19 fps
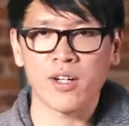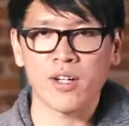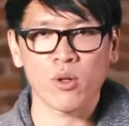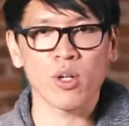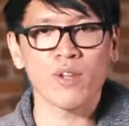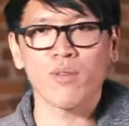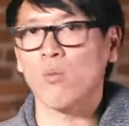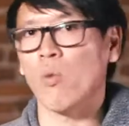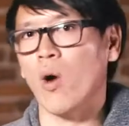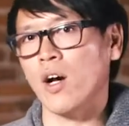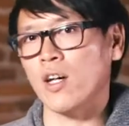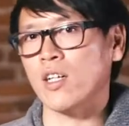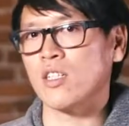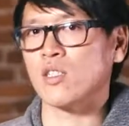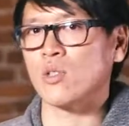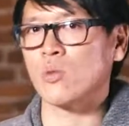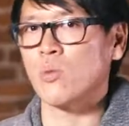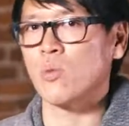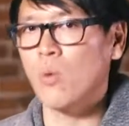or even walking
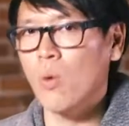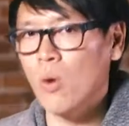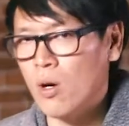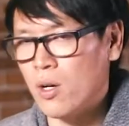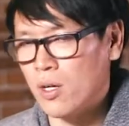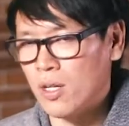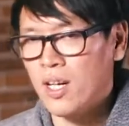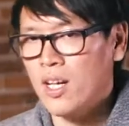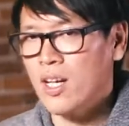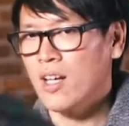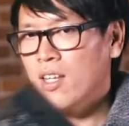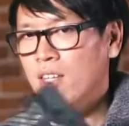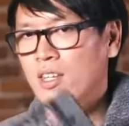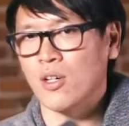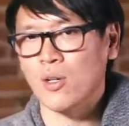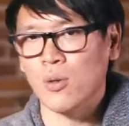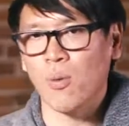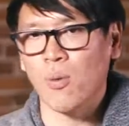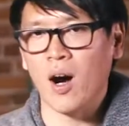toward
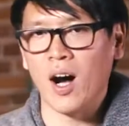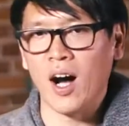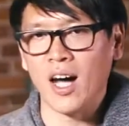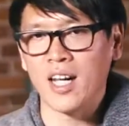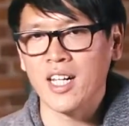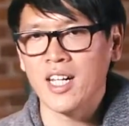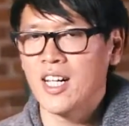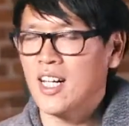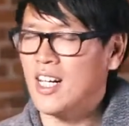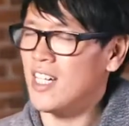the quad.